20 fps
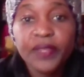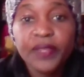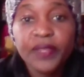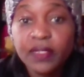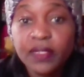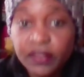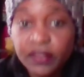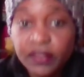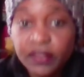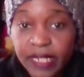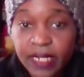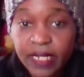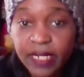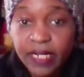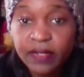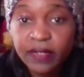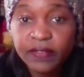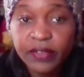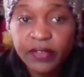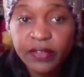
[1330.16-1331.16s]
Lorraine
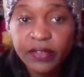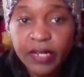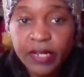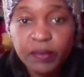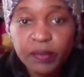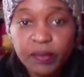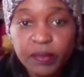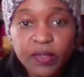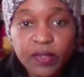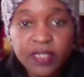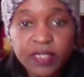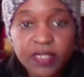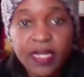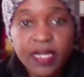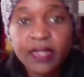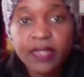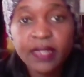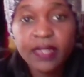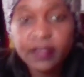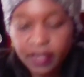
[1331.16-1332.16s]
of Lorraine Pugh
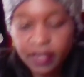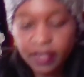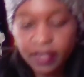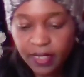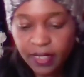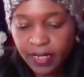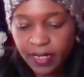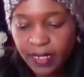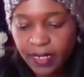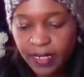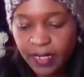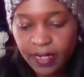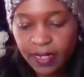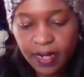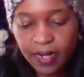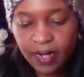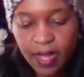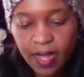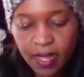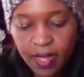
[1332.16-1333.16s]
Designs.
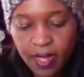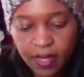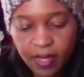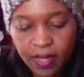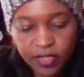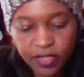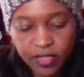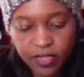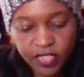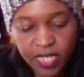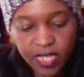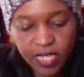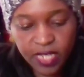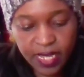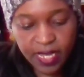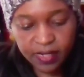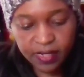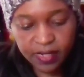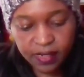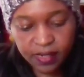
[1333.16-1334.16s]
She
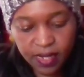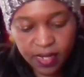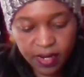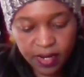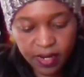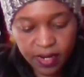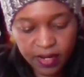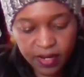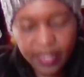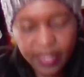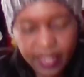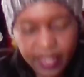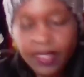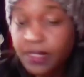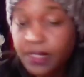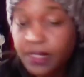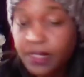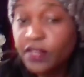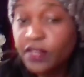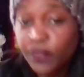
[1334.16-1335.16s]
has her, I think
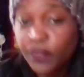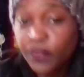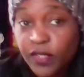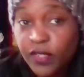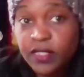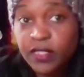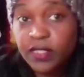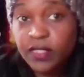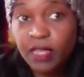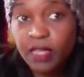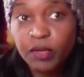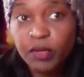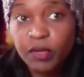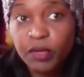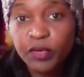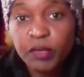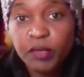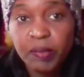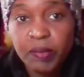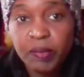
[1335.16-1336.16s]
it's her first
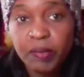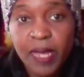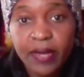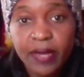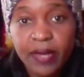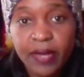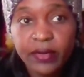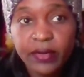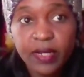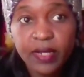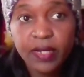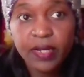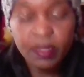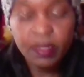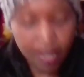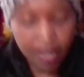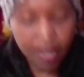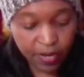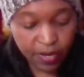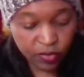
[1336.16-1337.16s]
amigurumi pattern
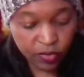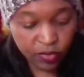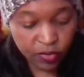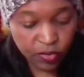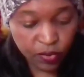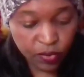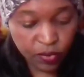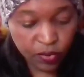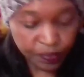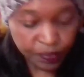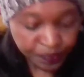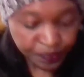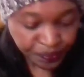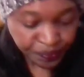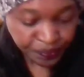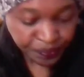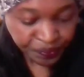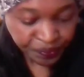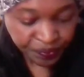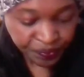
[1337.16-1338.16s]
coming out soon.
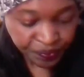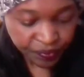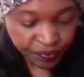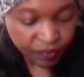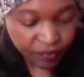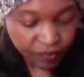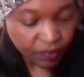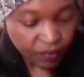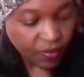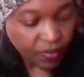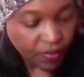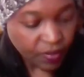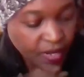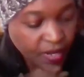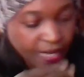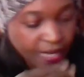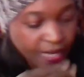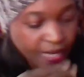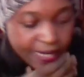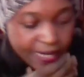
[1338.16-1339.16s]

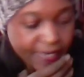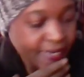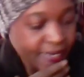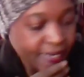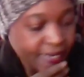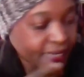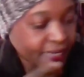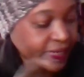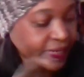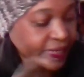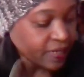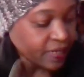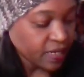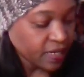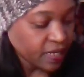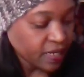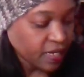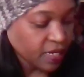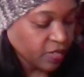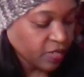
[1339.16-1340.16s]
And
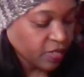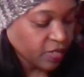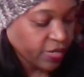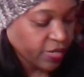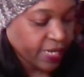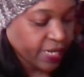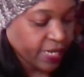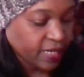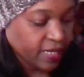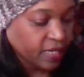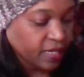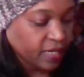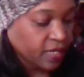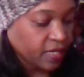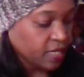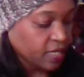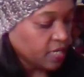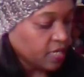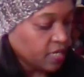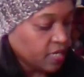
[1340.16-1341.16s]
so I got the
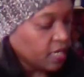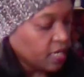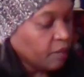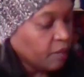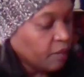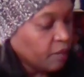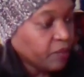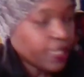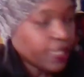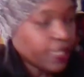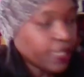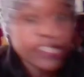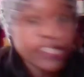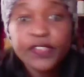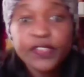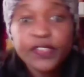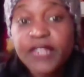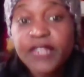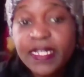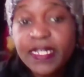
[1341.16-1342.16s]
pleasure
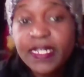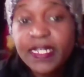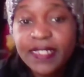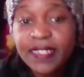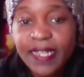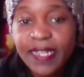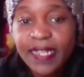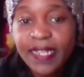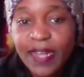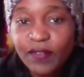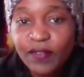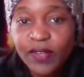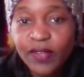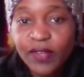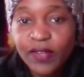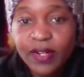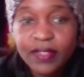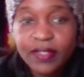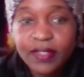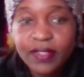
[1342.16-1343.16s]
of testing it out for
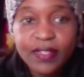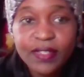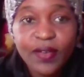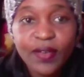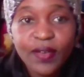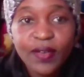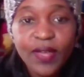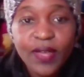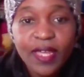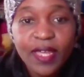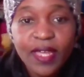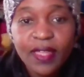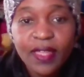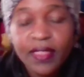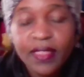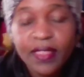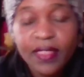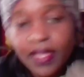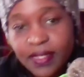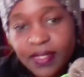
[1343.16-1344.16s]
her. So
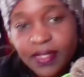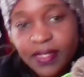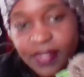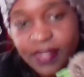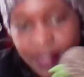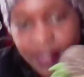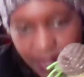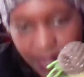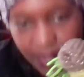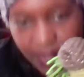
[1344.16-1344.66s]
this